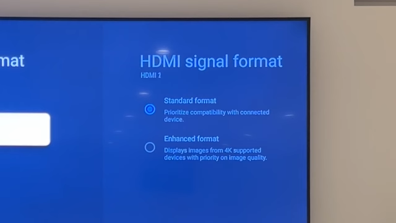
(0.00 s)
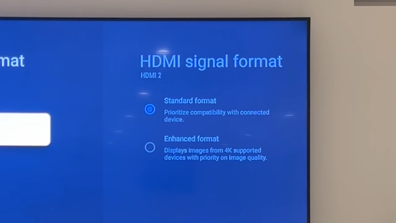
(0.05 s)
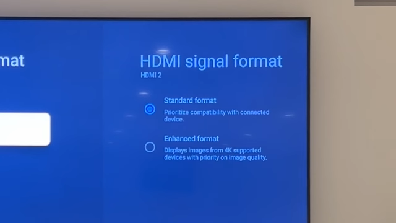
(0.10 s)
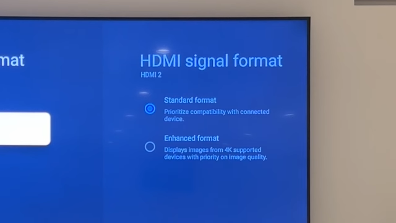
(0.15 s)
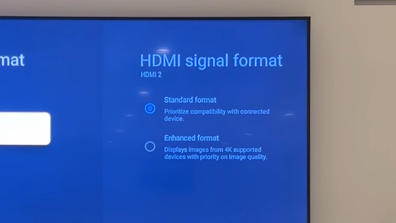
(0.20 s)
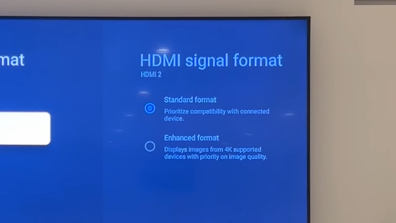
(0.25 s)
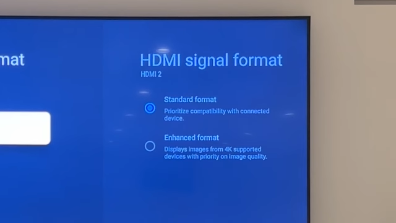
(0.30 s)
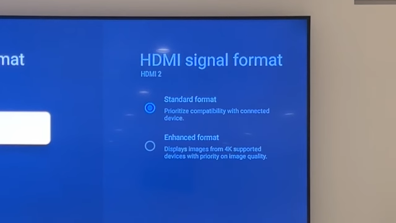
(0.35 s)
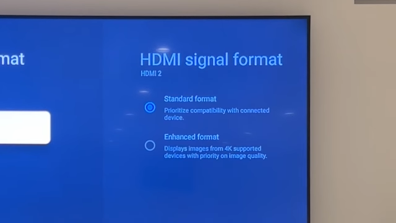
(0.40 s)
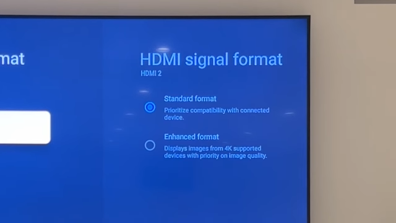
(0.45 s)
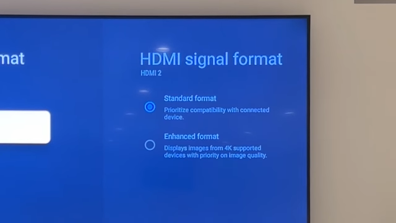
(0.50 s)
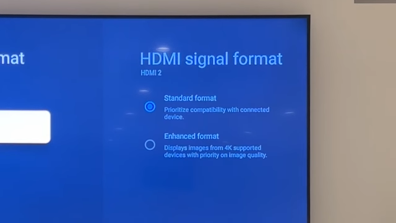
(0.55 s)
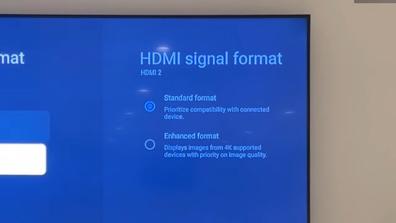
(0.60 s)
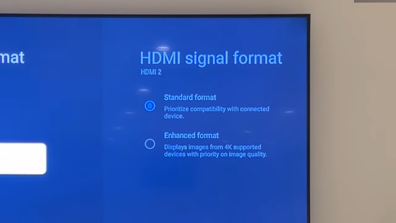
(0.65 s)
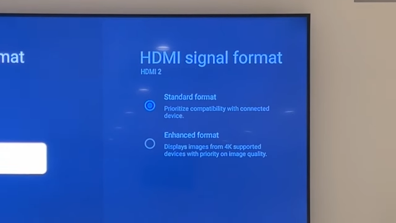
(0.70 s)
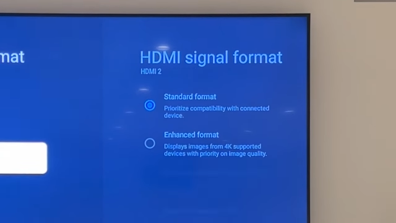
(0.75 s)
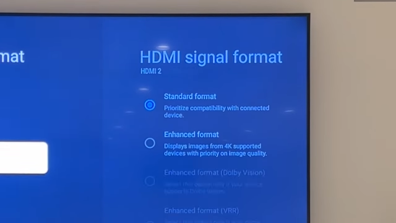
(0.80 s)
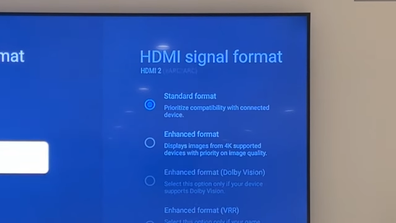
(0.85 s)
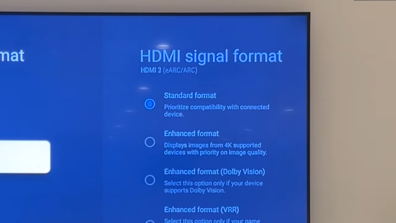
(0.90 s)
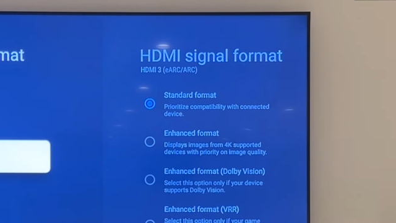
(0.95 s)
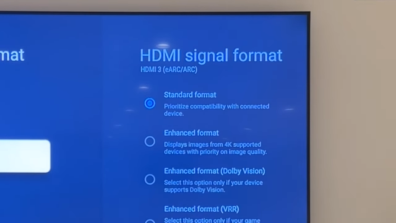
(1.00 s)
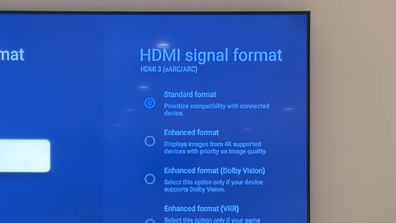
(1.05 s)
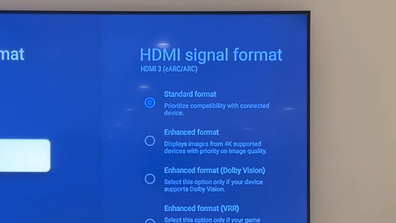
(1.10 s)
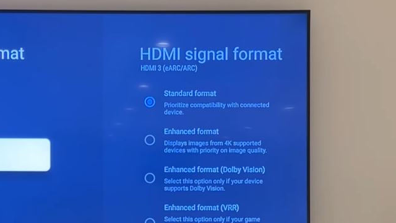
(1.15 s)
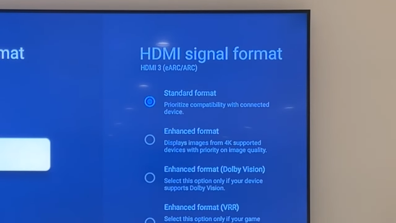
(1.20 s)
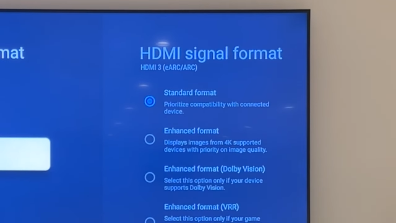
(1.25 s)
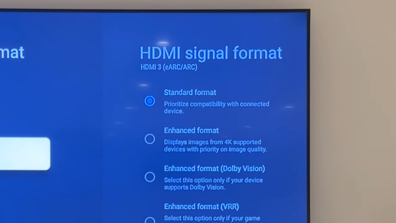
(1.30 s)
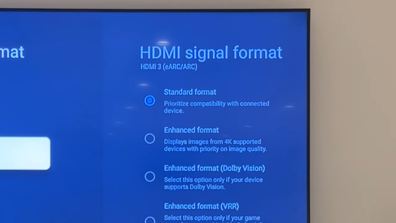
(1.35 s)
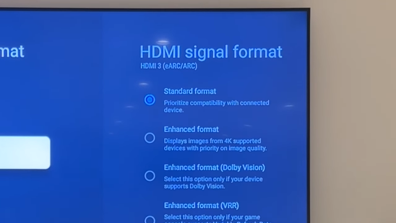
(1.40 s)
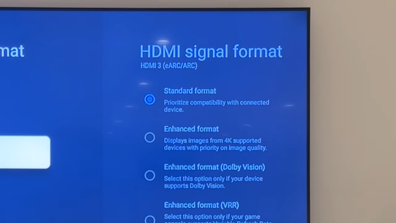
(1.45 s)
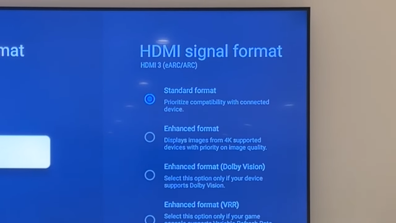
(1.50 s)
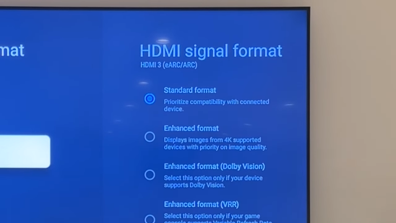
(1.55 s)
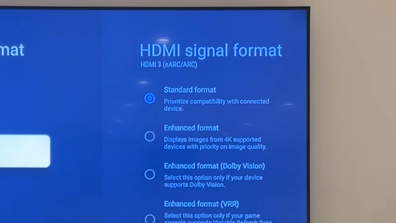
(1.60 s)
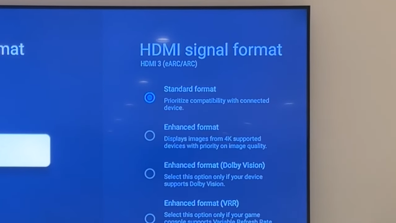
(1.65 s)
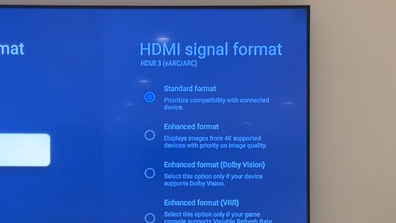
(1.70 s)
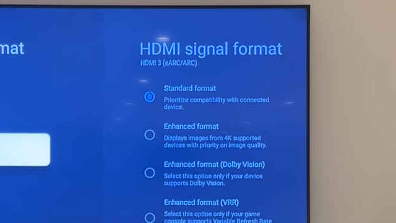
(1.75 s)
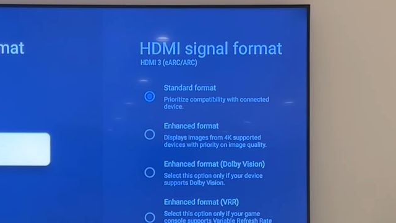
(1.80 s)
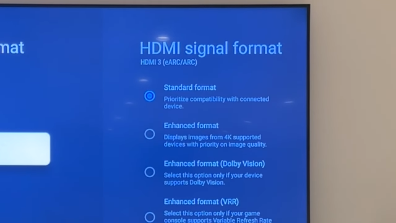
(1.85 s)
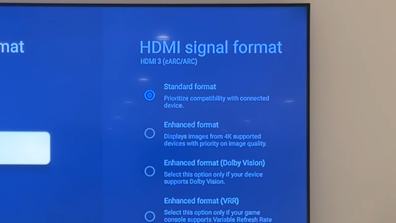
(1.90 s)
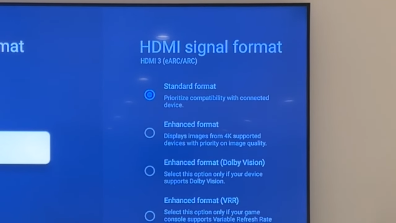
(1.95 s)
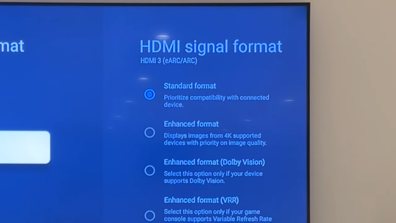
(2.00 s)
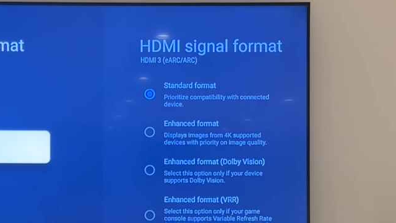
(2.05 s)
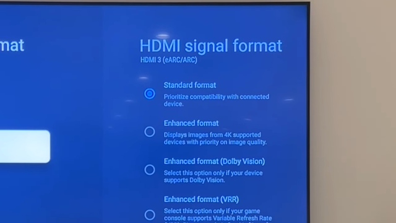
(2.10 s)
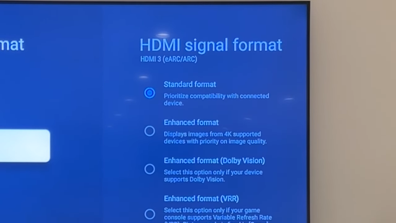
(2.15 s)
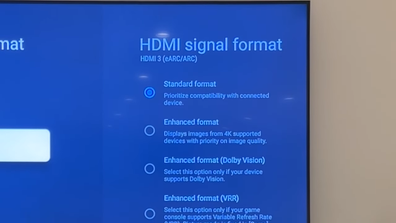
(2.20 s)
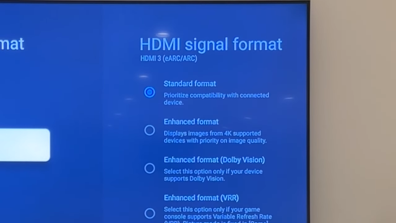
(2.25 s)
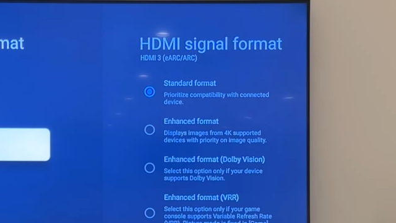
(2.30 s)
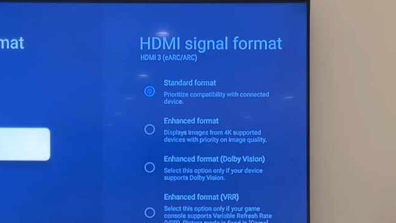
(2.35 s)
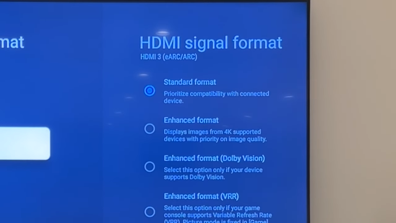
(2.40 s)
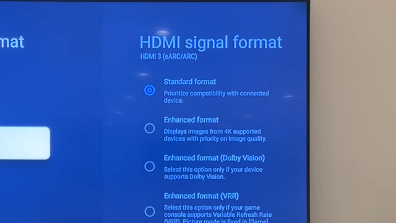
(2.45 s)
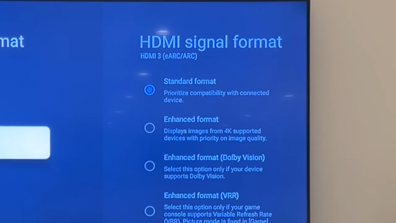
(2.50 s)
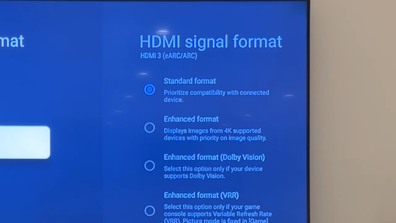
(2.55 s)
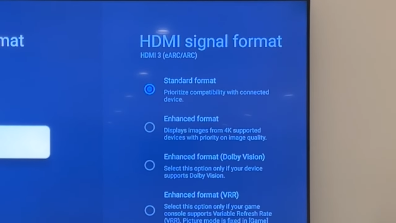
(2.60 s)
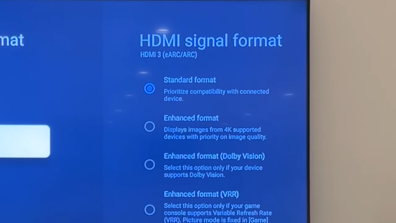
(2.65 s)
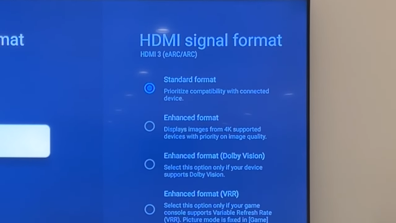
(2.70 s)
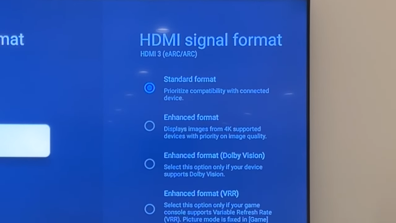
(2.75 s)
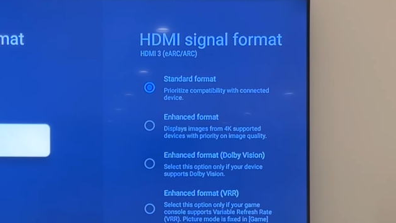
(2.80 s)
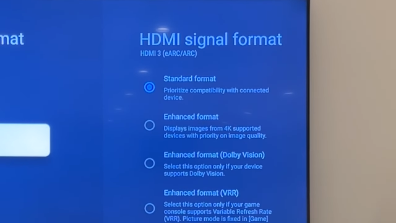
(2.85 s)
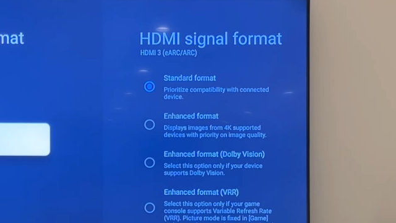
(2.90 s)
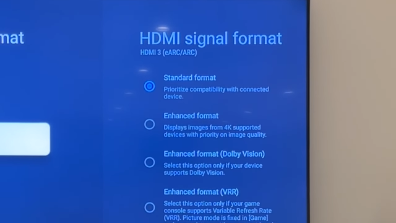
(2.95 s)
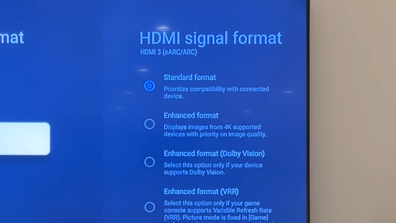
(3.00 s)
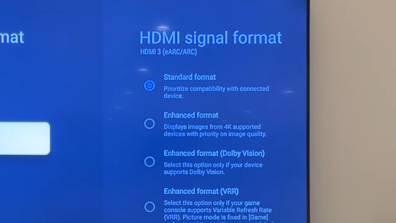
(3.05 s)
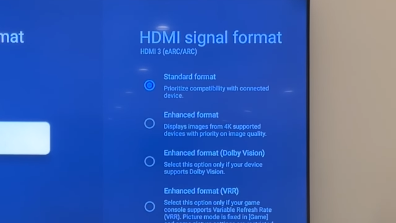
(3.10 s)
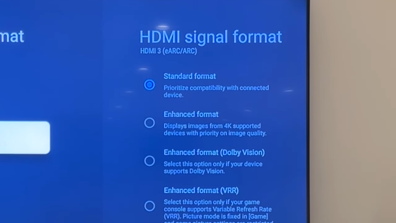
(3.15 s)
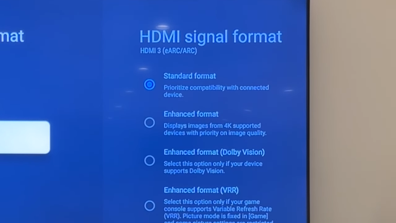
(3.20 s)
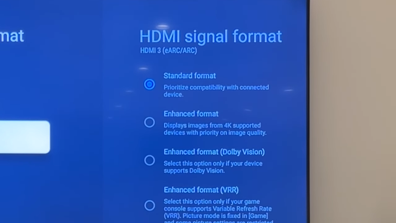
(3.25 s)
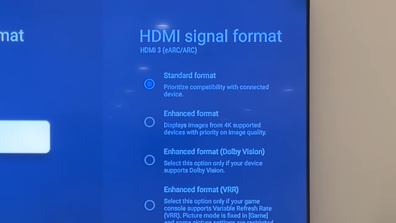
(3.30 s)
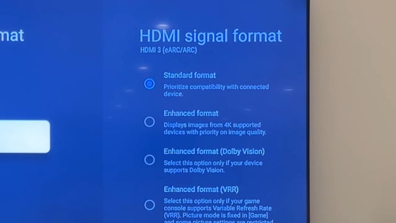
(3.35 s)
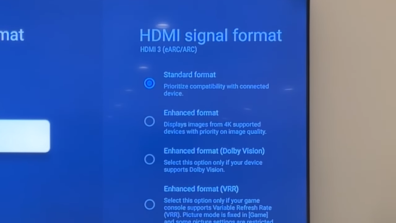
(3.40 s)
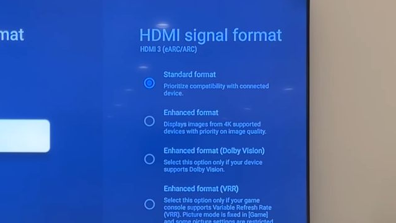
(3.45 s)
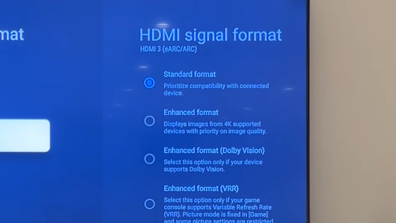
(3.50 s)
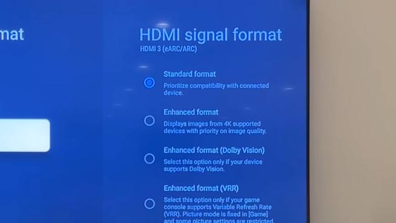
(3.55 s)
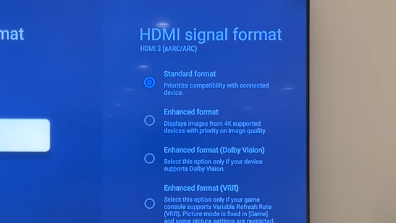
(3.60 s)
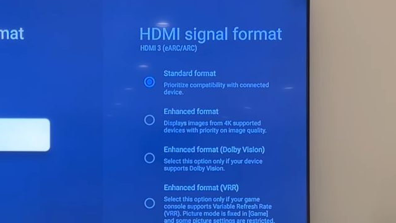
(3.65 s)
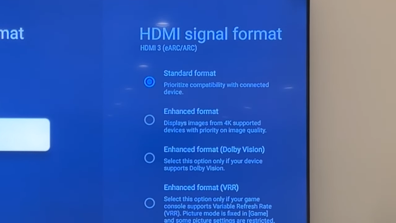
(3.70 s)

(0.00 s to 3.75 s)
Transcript: No face is visible, so there are no lips to read.